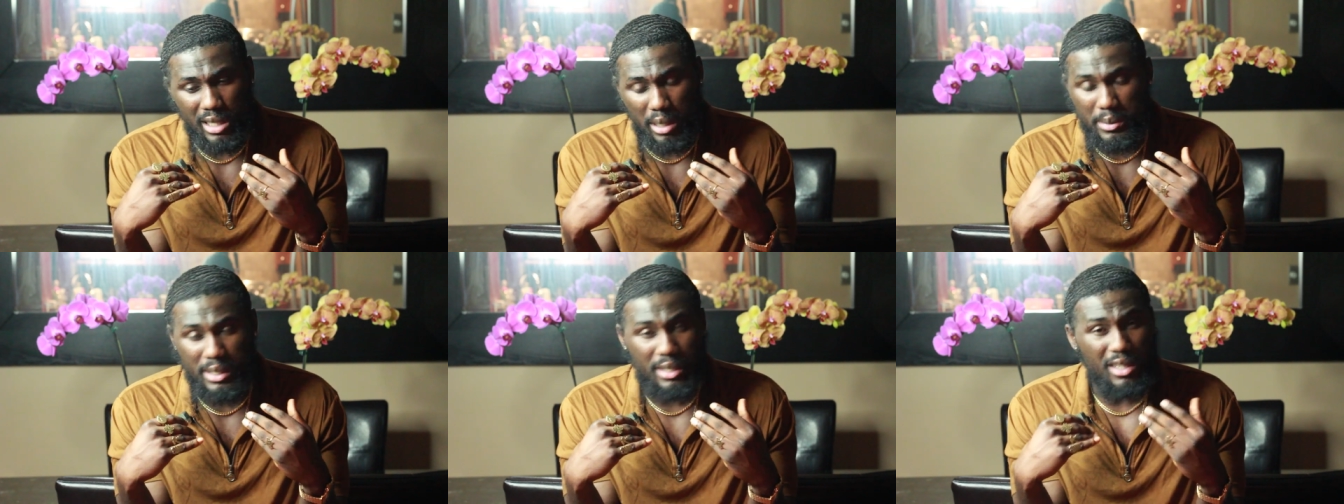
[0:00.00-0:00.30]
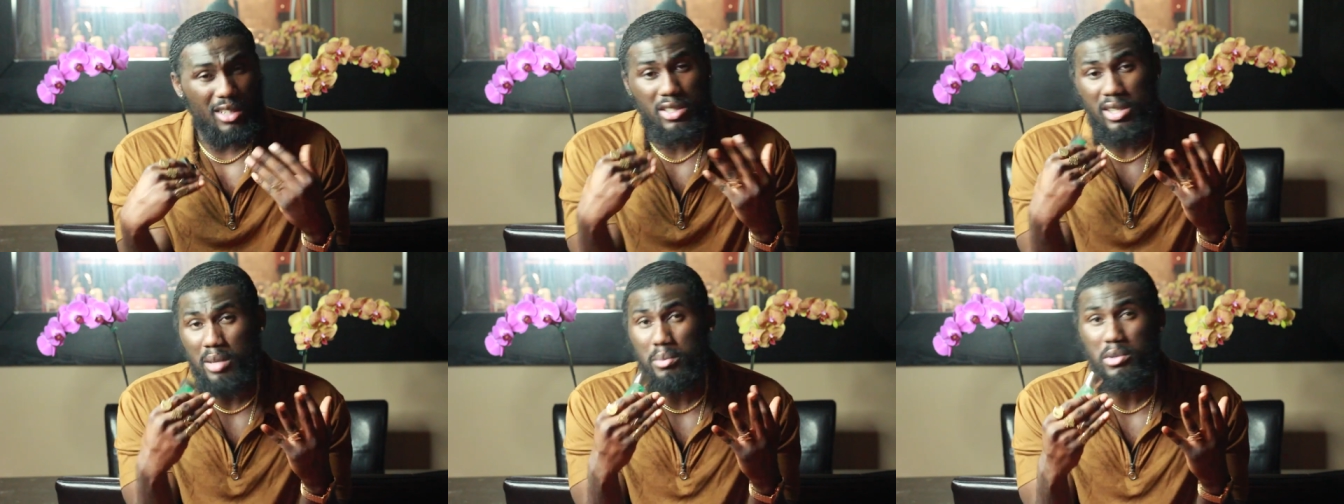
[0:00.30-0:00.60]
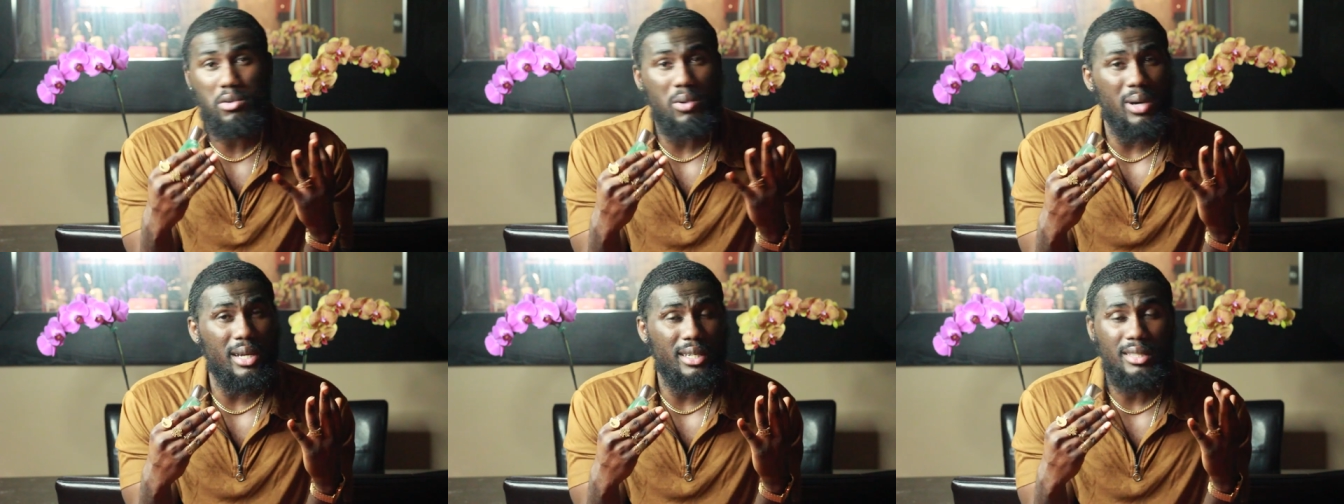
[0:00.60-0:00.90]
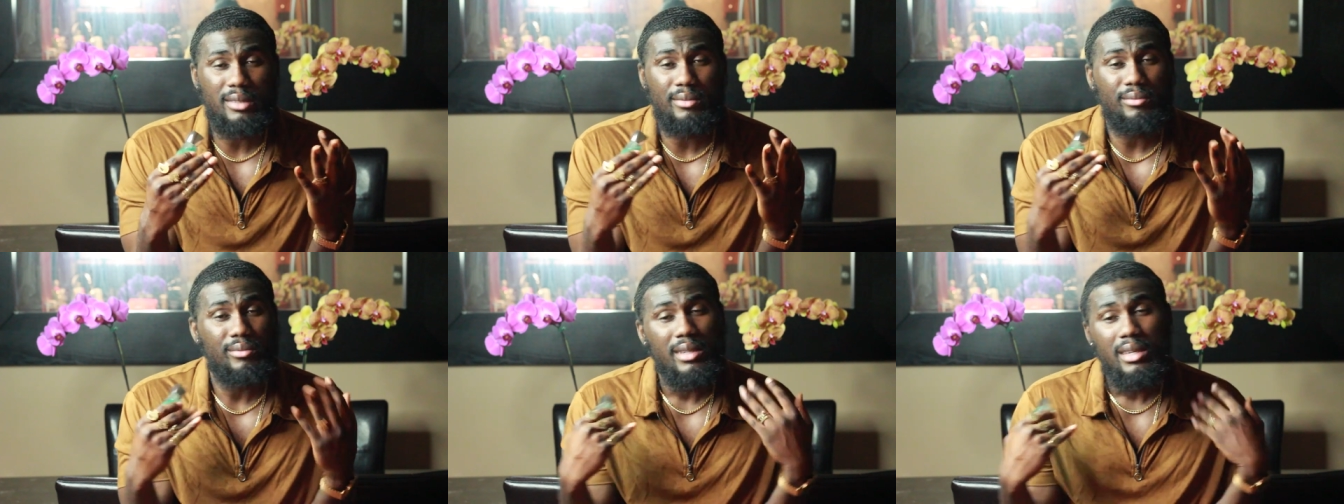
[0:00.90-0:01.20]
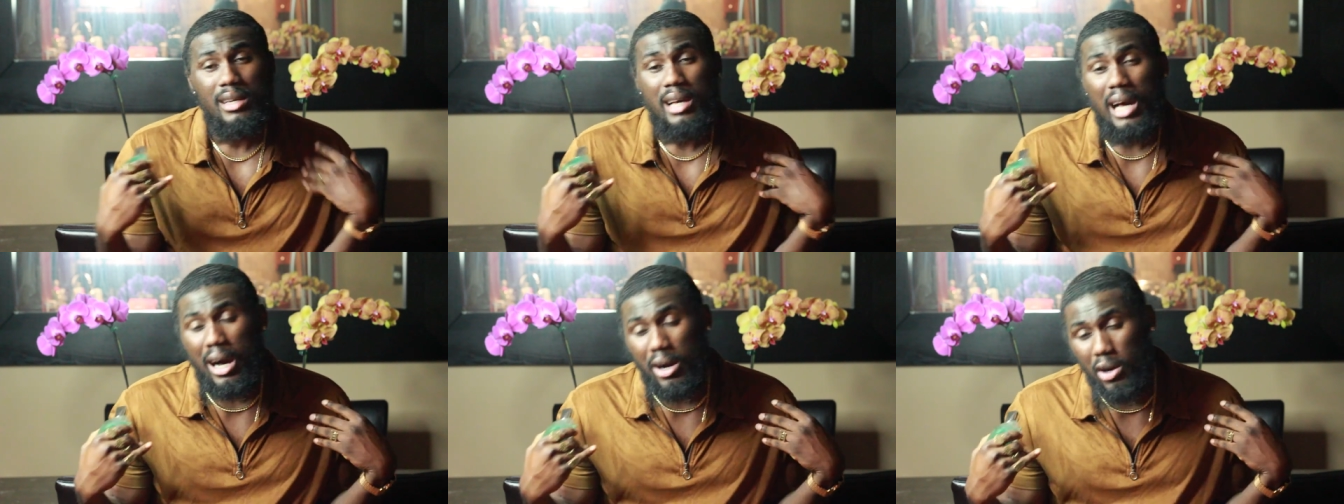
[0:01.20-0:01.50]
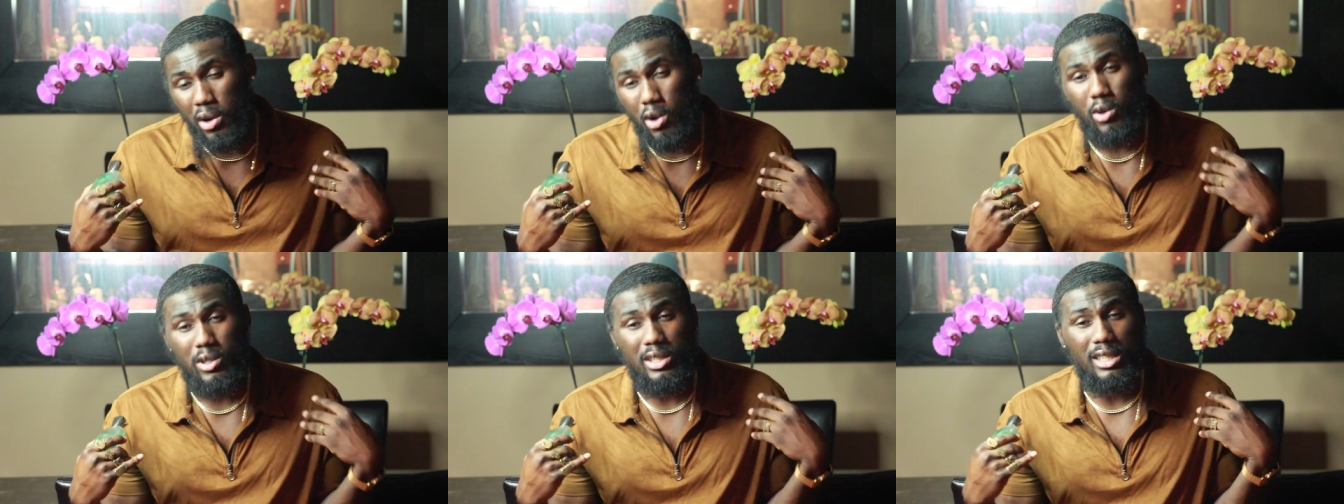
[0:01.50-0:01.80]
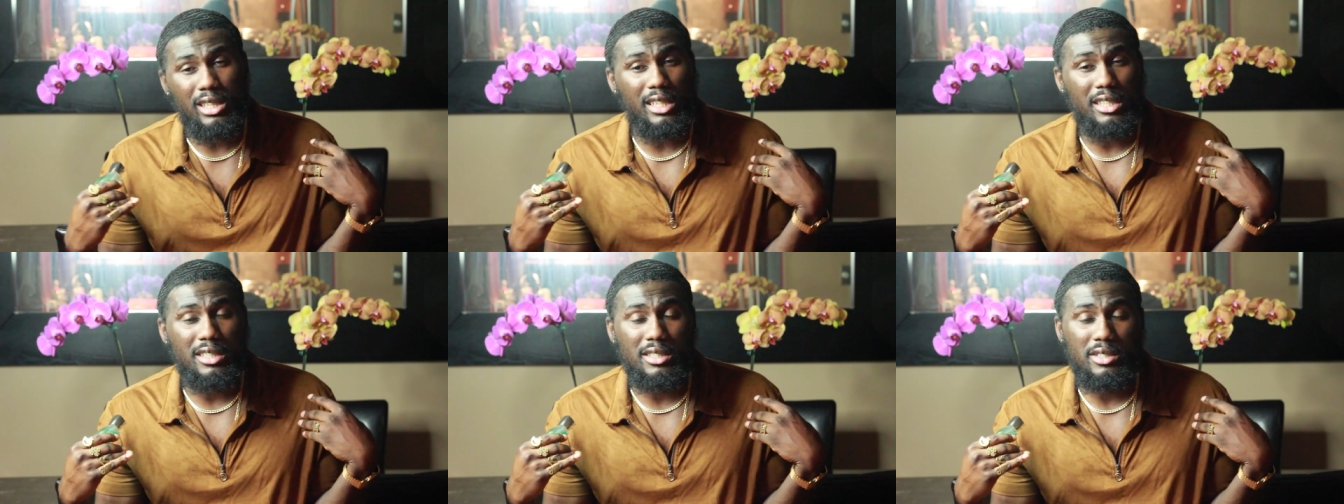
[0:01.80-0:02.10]
I mean, a summer wedding, I'll go in
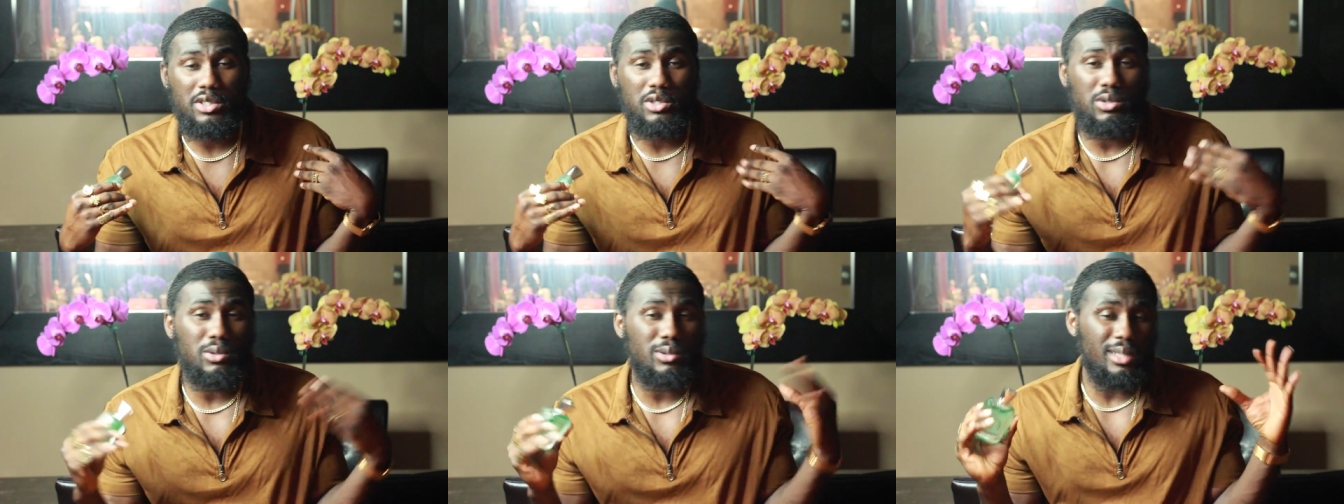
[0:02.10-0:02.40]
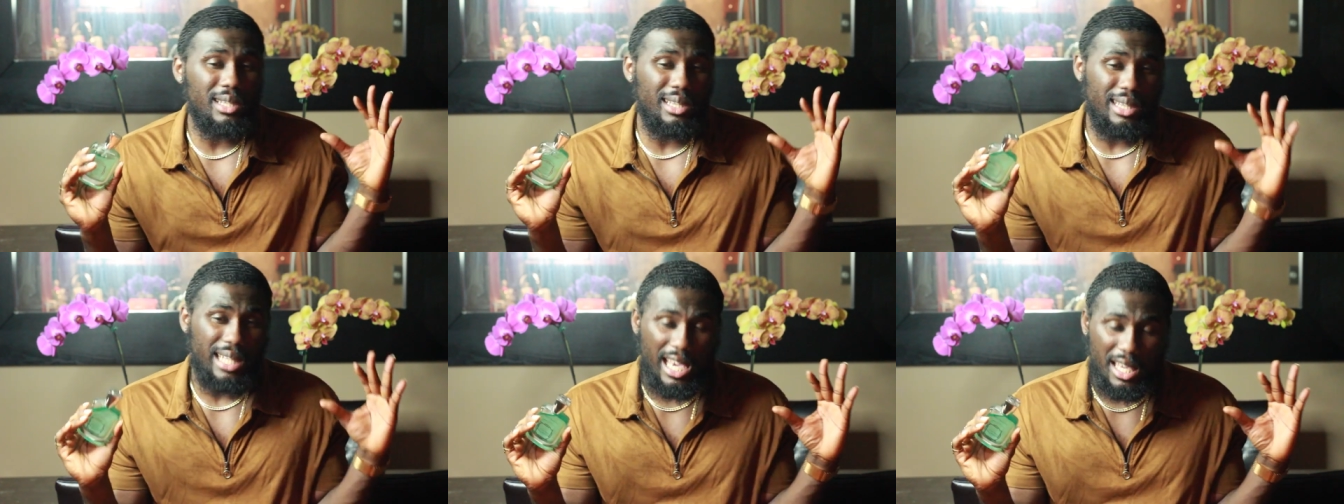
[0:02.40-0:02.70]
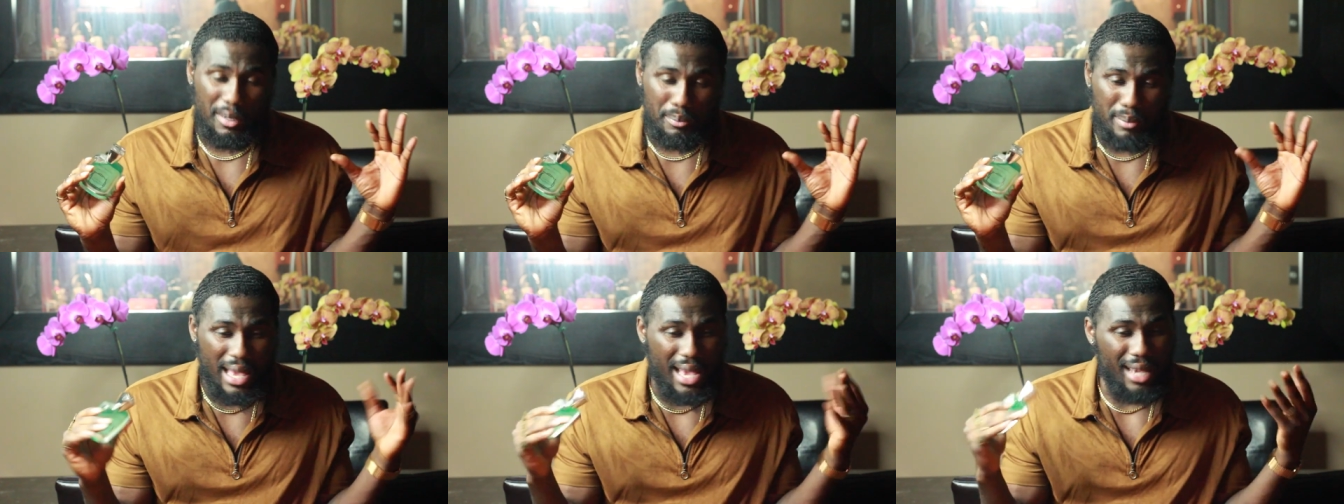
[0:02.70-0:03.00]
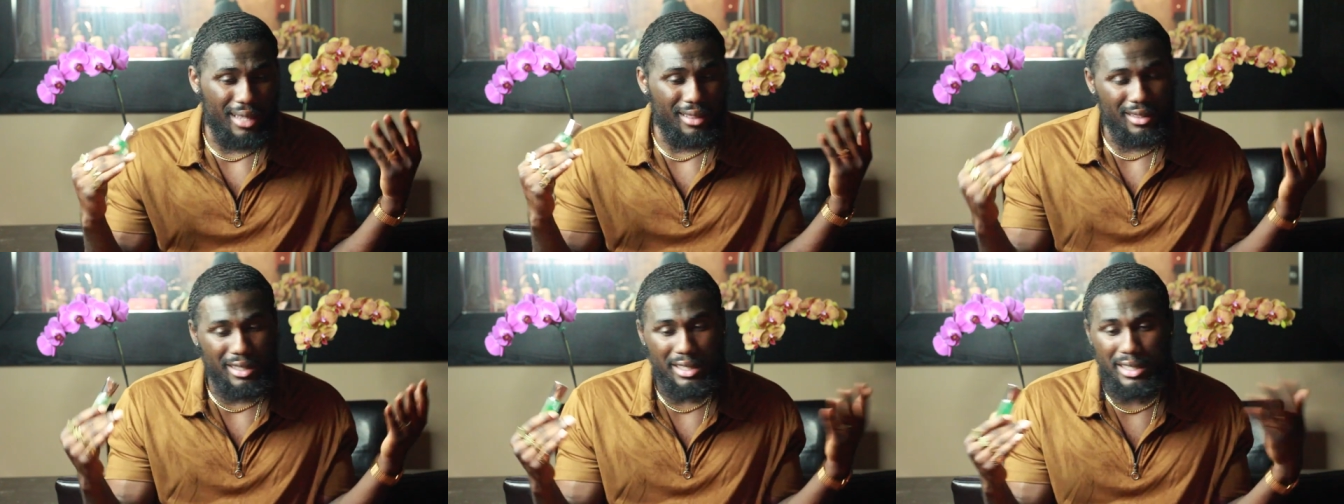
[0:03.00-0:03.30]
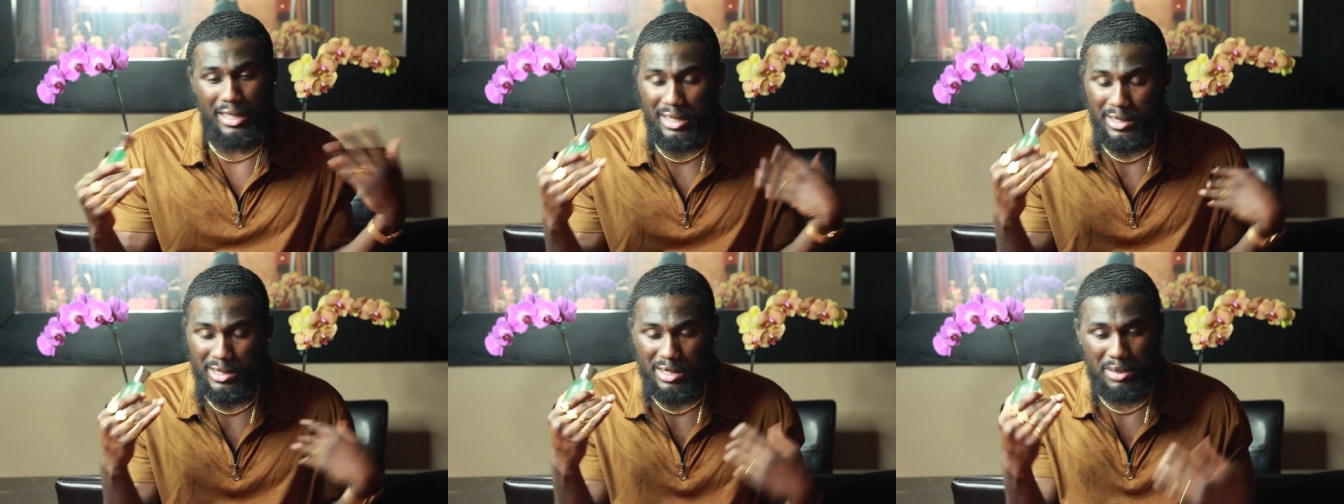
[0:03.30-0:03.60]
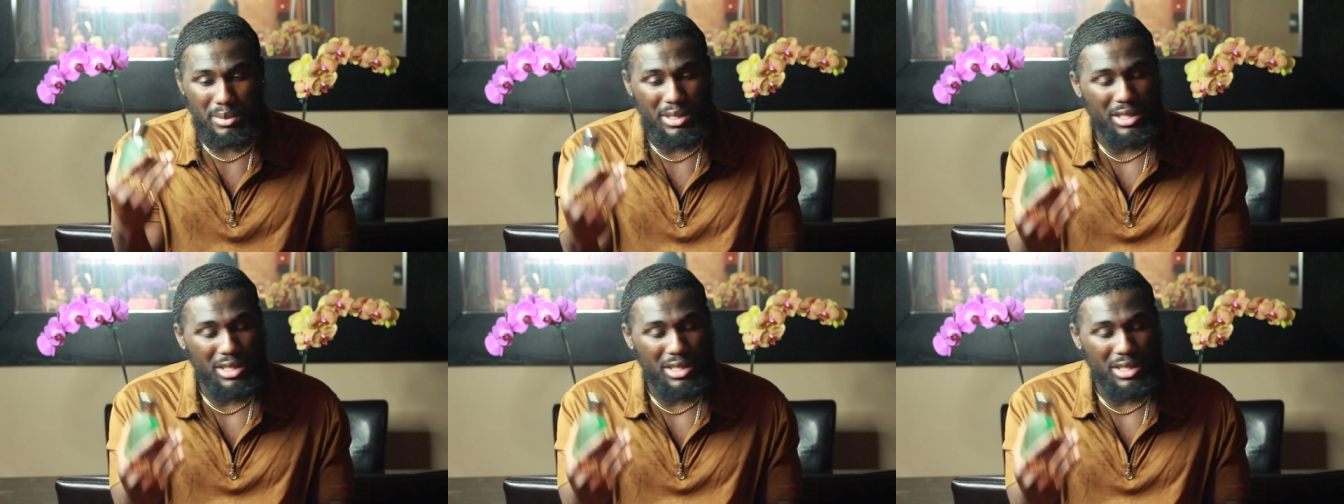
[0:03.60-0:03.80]
a linen suit, laid back. Linen is the